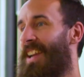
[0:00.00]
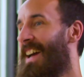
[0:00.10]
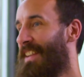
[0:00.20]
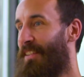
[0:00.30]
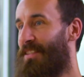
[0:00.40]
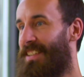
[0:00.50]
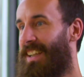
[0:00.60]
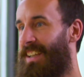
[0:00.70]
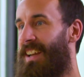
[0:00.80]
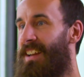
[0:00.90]
yeah, that was
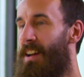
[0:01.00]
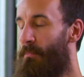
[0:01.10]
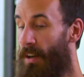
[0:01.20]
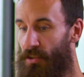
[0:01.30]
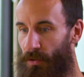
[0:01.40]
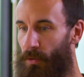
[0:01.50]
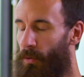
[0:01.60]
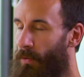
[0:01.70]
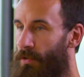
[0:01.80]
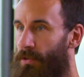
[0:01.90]
like my sort of
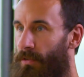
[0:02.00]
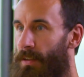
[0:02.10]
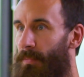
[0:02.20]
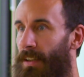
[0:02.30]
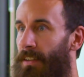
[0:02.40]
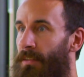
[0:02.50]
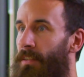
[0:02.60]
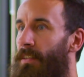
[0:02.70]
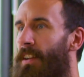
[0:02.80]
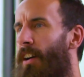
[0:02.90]
horror story, but
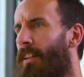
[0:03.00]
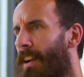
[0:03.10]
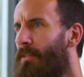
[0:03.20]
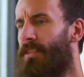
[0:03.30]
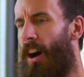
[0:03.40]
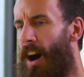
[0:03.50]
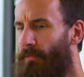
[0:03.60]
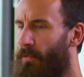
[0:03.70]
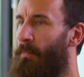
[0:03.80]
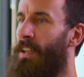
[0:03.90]
it, you know, it was
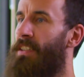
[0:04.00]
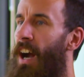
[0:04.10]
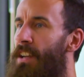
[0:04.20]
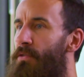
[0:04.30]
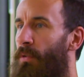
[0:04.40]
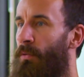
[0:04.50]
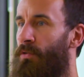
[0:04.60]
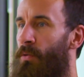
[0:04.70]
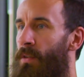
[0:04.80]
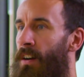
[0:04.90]
awful because I knew what was
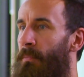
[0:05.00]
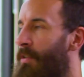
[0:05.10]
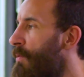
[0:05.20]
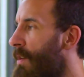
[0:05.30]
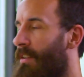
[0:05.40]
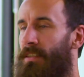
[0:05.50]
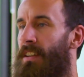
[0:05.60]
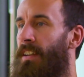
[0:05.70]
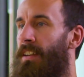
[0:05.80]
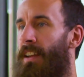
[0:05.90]
going on, but no one else
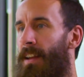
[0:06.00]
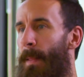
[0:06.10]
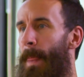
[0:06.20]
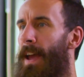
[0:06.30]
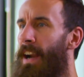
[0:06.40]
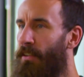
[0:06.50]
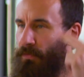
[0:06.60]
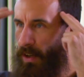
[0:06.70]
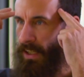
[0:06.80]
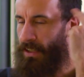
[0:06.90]
did, and I was
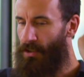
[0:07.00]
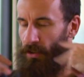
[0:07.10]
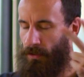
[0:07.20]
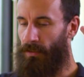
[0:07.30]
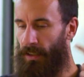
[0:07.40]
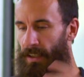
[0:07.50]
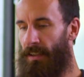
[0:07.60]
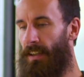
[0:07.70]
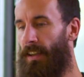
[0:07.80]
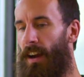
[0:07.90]
fighting internally. And
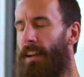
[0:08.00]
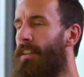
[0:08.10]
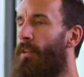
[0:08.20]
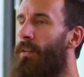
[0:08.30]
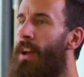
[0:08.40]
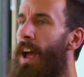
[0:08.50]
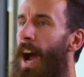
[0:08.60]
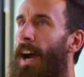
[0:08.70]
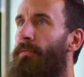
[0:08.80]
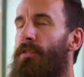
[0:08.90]
then I, you know,
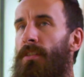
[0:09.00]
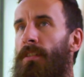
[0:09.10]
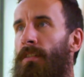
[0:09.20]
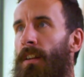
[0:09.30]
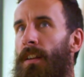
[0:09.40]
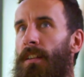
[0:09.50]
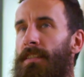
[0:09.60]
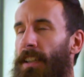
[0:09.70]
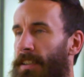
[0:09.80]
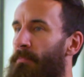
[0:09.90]
after
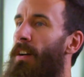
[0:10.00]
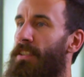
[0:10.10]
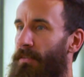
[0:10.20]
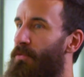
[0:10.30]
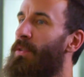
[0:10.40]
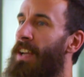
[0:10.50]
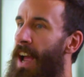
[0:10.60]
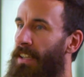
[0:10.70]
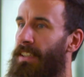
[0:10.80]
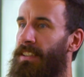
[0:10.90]
6 months of doing
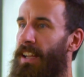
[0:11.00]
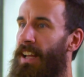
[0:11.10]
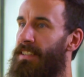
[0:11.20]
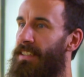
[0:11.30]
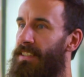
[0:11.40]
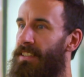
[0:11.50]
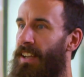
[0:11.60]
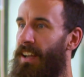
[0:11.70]
acting classes,